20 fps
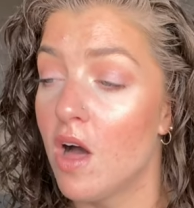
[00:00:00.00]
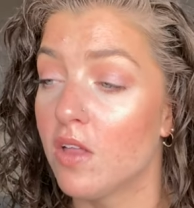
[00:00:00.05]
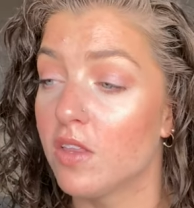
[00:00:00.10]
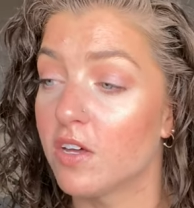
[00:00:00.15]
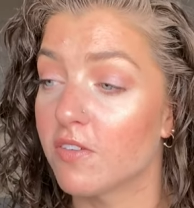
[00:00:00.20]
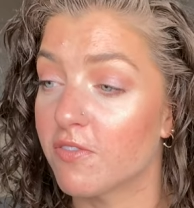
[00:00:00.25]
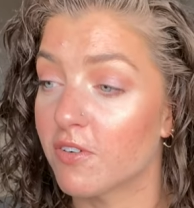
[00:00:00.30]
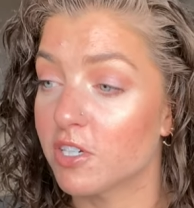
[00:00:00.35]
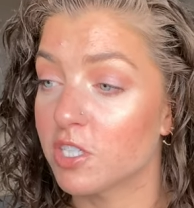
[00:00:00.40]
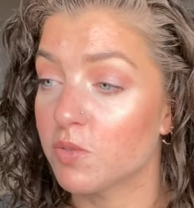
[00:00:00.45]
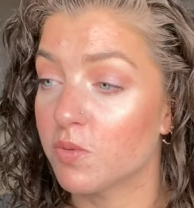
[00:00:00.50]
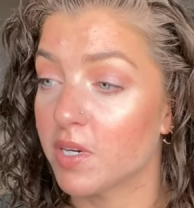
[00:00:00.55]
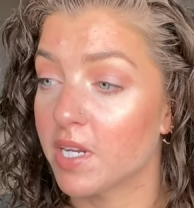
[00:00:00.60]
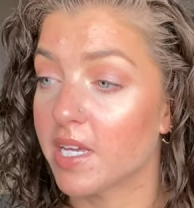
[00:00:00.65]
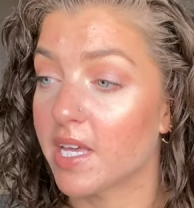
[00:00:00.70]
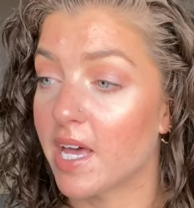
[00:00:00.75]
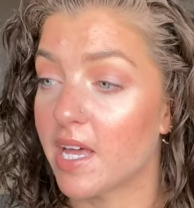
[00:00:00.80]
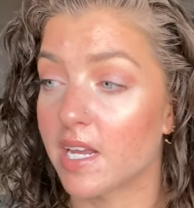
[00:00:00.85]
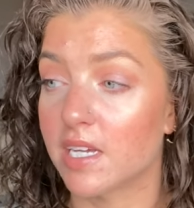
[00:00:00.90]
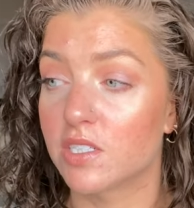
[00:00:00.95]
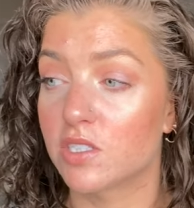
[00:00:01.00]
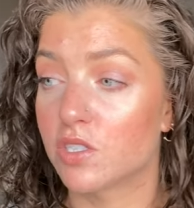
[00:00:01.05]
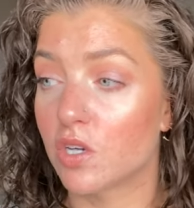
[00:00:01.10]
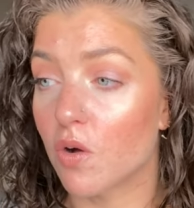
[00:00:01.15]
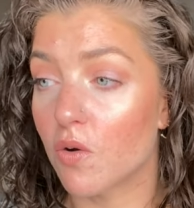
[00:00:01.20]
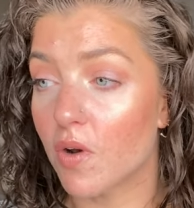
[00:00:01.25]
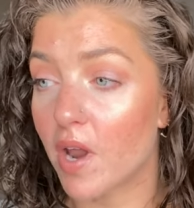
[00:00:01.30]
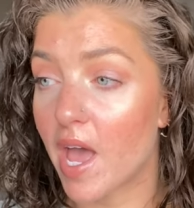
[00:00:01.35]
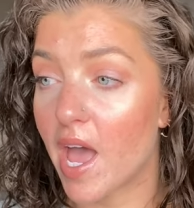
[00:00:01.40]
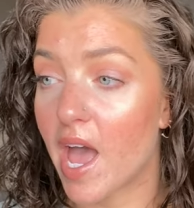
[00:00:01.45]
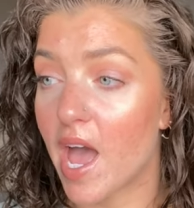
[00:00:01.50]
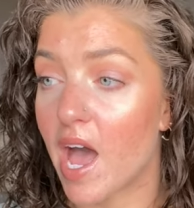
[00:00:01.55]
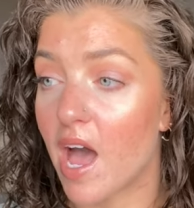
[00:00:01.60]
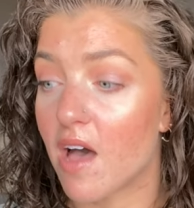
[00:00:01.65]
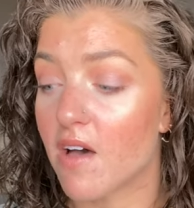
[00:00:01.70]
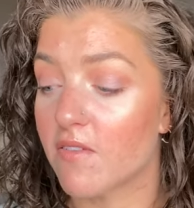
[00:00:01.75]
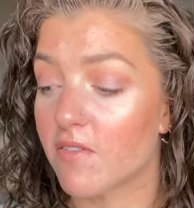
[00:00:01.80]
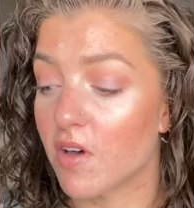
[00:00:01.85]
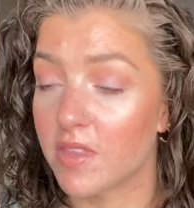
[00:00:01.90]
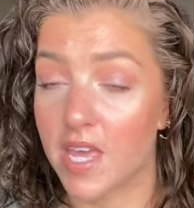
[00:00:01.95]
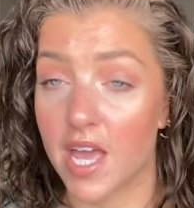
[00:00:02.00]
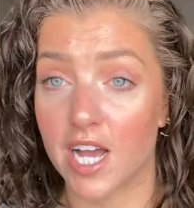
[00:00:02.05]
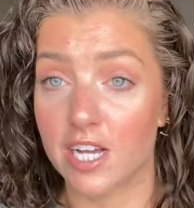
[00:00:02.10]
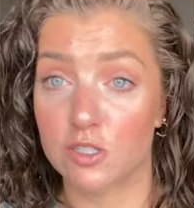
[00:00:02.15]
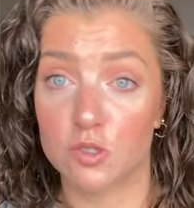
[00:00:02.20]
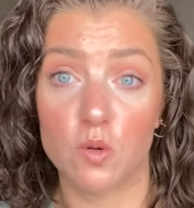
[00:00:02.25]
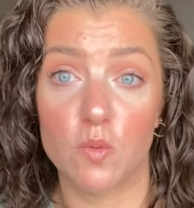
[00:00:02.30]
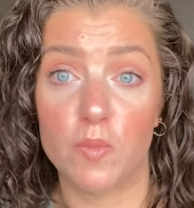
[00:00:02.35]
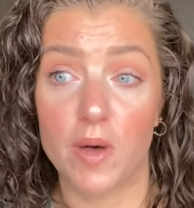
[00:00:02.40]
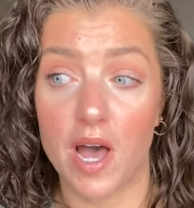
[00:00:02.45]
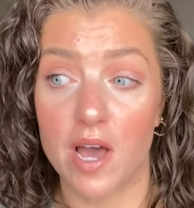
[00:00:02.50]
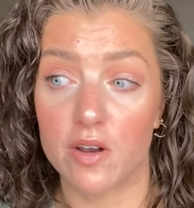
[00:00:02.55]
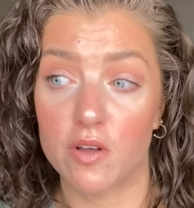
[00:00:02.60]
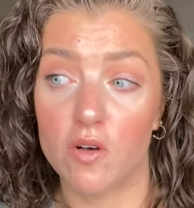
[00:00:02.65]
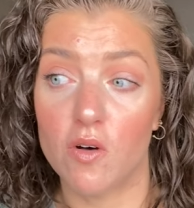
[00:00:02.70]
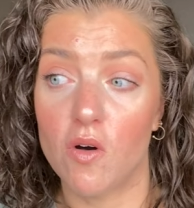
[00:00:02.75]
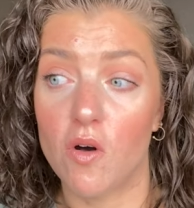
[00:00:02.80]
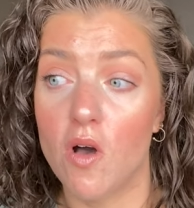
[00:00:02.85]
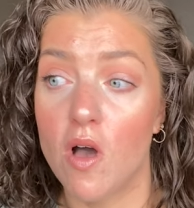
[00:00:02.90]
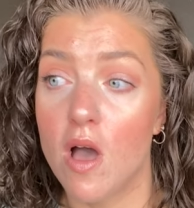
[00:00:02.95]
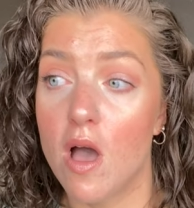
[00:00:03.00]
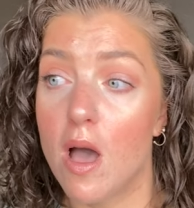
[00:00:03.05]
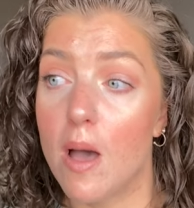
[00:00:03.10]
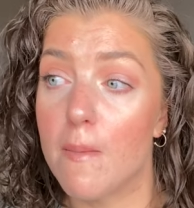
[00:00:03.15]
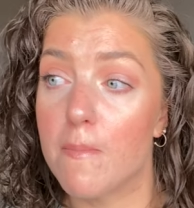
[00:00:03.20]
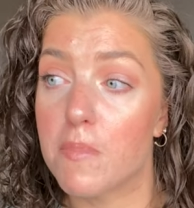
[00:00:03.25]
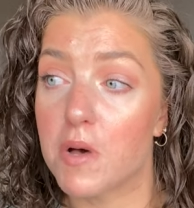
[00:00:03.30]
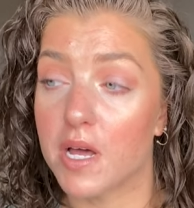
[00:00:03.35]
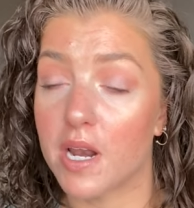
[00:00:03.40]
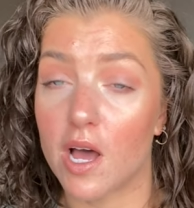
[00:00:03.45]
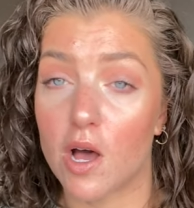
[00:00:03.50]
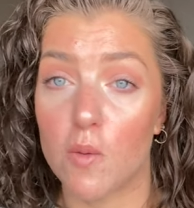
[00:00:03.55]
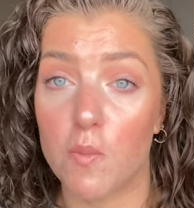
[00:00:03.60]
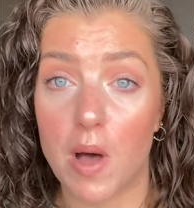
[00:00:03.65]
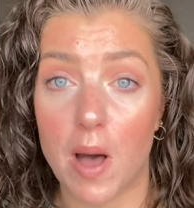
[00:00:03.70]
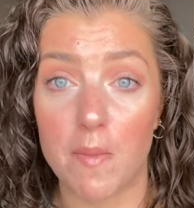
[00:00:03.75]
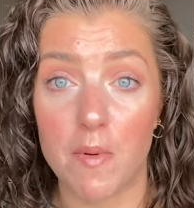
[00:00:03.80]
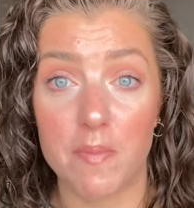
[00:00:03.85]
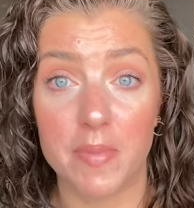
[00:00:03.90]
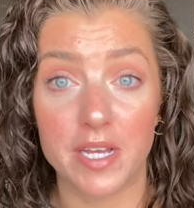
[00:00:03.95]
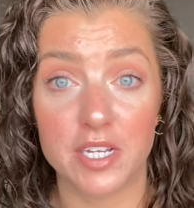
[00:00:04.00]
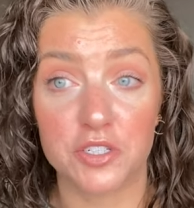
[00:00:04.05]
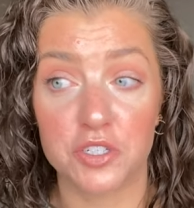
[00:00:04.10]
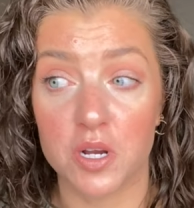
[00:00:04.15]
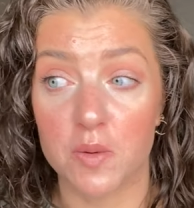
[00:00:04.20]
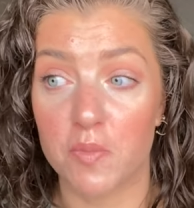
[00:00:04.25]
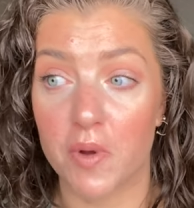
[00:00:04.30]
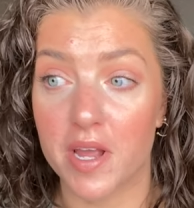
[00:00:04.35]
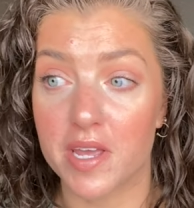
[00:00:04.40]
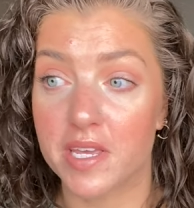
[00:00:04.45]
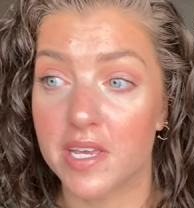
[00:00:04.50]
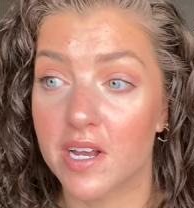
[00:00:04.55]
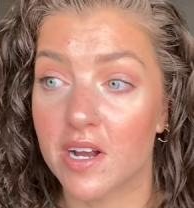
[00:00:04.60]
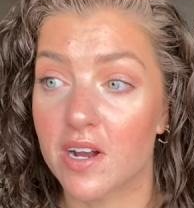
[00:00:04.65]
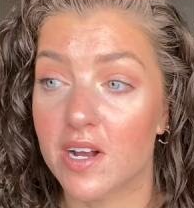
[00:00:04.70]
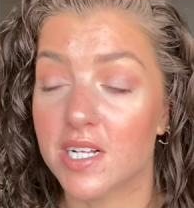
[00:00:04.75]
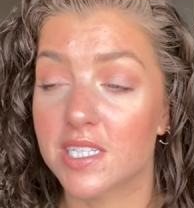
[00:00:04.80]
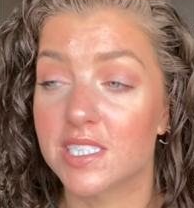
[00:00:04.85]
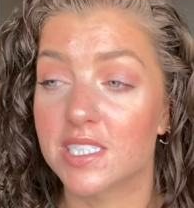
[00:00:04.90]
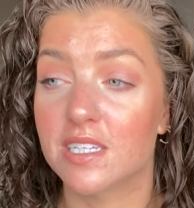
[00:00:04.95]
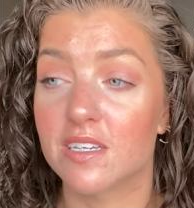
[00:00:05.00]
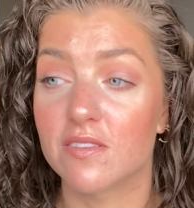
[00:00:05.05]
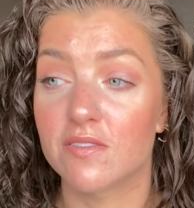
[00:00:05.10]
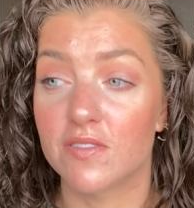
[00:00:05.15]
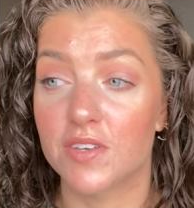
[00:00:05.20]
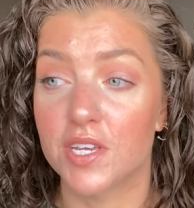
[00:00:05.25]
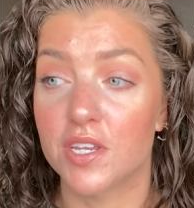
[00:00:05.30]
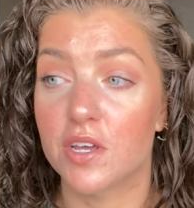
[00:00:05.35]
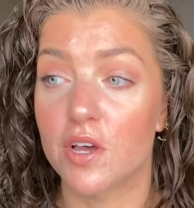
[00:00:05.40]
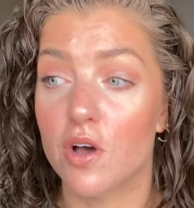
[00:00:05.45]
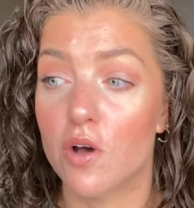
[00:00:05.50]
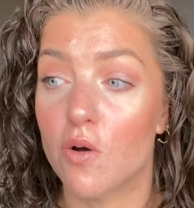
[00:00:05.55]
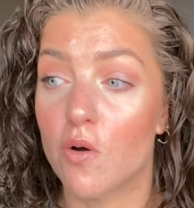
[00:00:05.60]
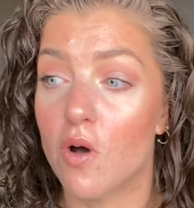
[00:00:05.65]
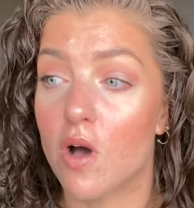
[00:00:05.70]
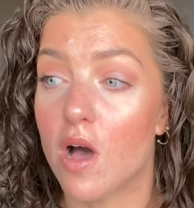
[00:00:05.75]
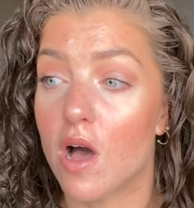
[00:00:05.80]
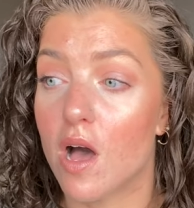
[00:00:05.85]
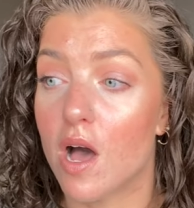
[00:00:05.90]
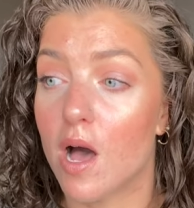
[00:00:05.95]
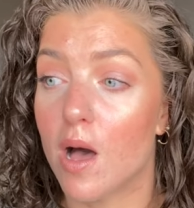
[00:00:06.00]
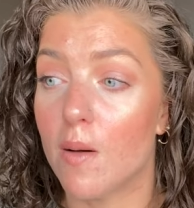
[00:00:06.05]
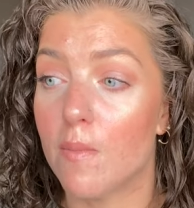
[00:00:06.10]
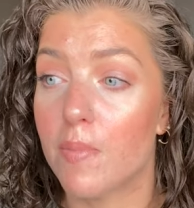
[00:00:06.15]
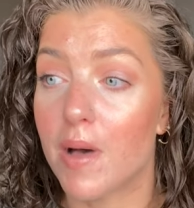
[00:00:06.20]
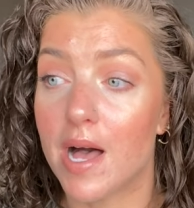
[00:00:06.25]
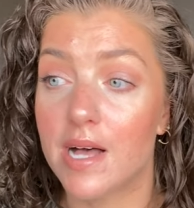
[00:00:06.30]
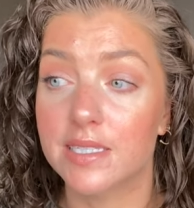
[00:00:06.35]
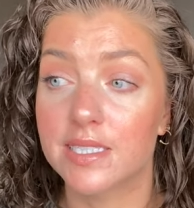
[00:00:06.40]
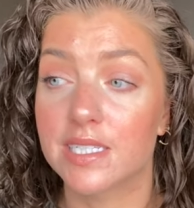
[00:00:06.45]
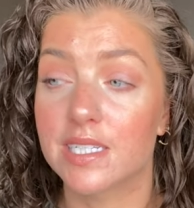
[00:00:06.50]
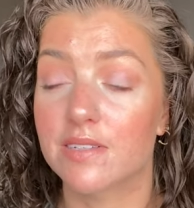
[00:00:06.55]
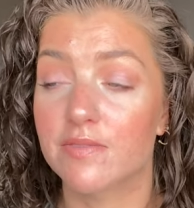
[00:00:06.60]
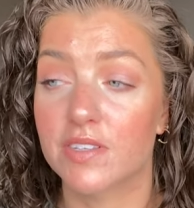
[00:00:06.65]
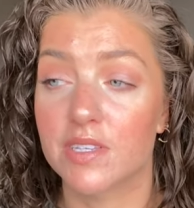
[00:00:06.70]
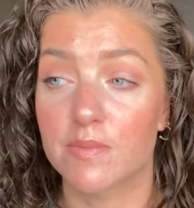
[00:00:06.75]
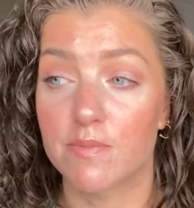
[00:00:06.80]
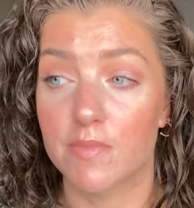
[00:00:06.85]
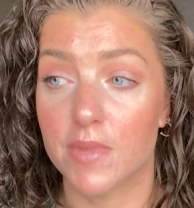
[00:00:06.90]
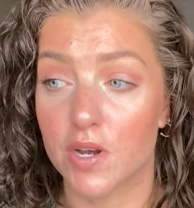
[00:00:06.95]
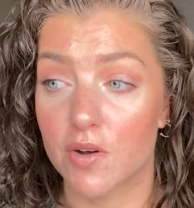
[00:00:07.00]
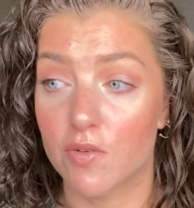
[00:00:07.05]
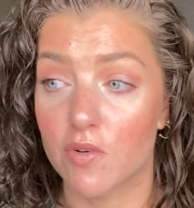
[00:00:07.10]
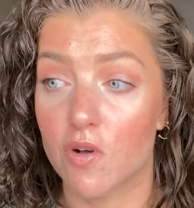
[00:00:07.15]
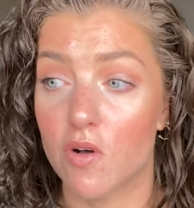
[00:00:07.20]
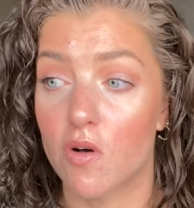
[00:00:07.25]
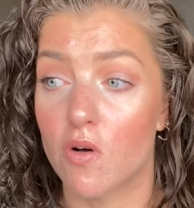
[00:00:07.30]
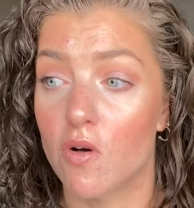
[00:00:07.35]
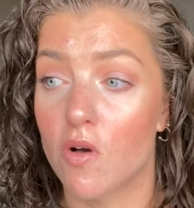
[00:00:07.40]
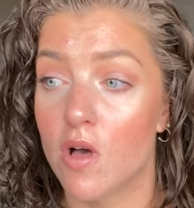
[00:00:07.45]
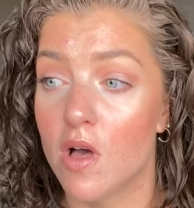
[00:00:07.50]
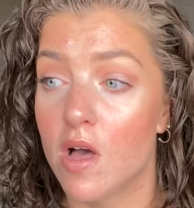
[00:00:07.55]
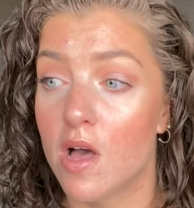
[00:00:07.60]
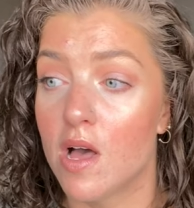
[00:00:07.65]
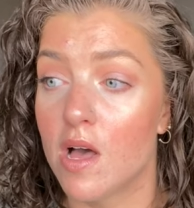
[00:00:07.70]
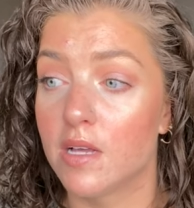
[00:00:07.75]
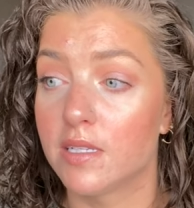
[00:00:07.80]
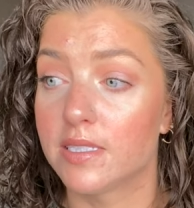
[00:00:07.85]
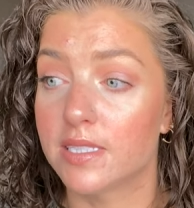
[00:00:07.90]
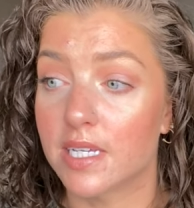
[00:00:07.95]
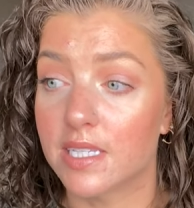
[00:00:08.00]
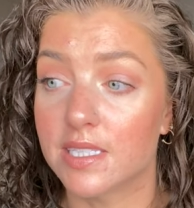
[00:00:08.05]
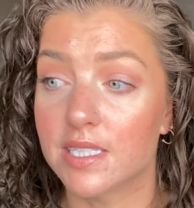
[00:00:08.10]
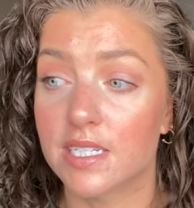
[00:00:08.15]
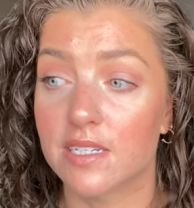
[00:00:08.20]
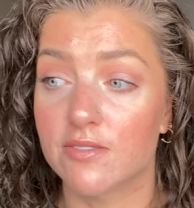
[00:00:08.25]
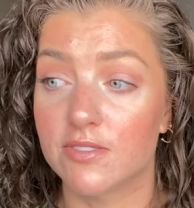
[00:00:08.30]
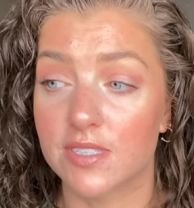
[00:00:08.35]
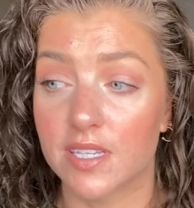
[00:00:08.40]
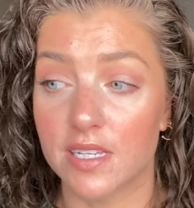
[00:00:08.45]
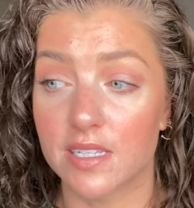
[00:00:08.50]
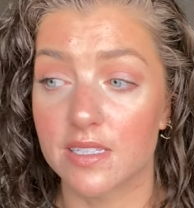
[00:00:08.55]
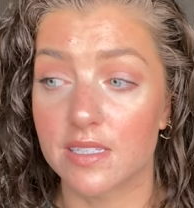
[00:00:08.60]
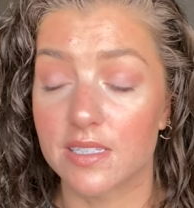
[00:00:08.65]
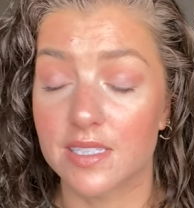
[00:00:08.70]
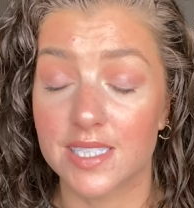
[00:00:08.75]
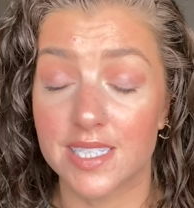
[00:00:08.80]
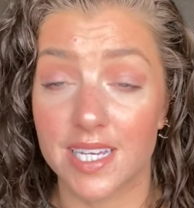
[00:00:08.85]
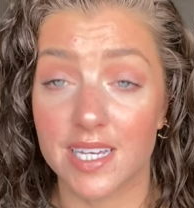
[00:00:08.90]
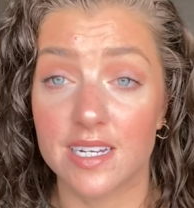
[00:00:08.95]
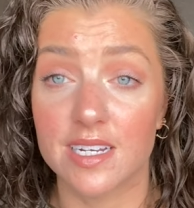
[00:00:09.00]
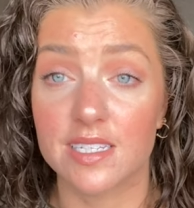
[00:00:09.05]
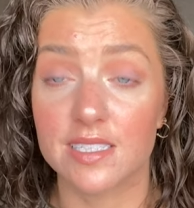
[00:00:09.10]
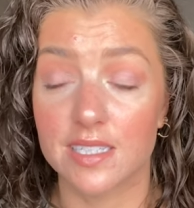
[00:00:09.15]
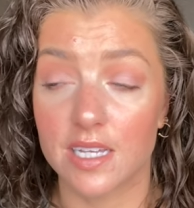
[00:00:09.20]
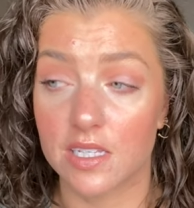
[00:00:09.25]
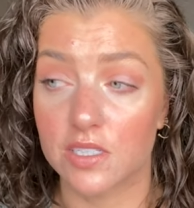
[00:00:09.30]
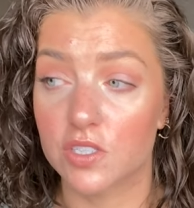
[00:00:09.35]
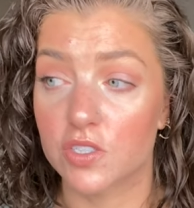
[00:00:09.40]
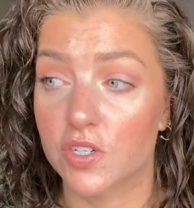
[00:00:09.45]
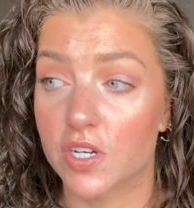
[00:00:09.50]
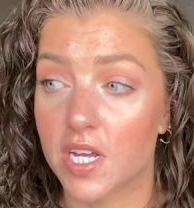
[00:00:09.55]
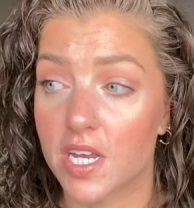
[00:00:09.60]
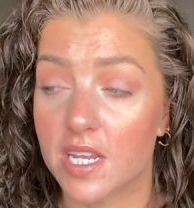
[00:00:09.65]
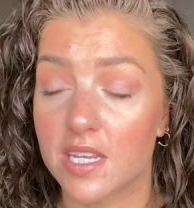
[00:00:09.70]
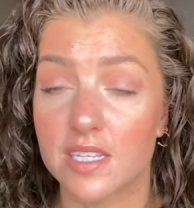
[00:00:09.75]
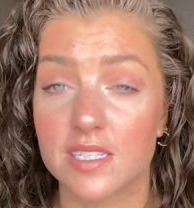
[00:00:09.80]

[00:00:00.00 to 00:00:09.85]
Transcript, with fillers: The first one, again, I don't have the actual bottle, but I'll pop a picture up right here. It's the Aveeno uh, Positively Mineral Sensitive Skin Sunscreen.